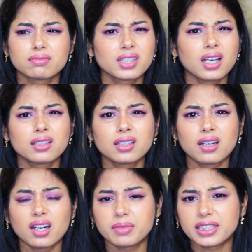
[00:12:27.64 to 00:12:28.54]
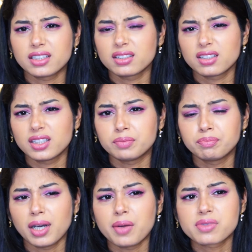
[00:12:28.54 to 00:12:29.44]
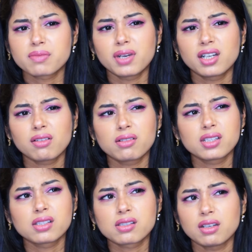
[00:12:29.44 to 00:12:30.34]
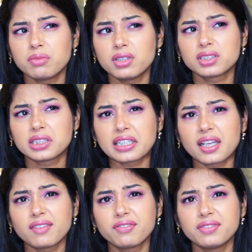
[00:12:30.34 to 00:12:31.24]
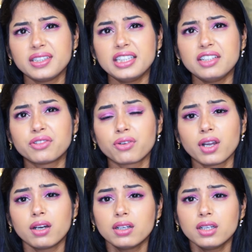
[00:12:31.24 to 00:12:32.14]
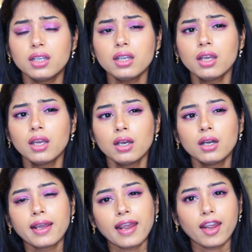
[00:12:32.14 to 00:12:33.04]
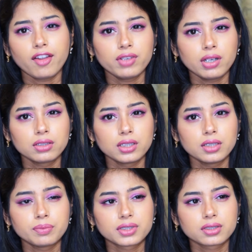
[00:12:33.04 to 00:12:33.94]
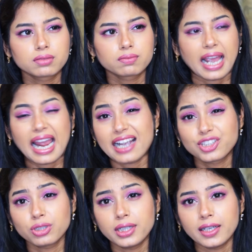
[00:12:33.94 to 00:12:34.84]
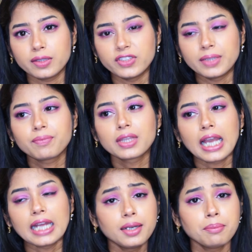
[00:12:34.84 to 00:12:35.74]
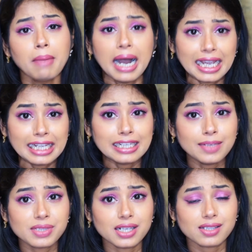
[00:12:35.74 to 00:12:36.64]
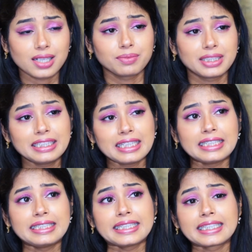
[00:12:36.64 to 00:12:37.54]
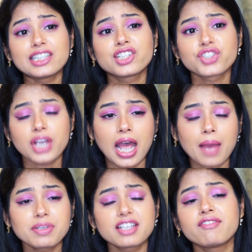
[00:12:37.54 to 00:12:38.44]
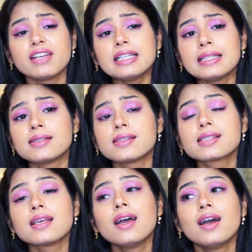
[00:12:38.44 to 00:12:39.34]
there are many other lip balms, but in summers they can feel really heavy on the lips, actually heavy. And my lips are something that they get chapped even in this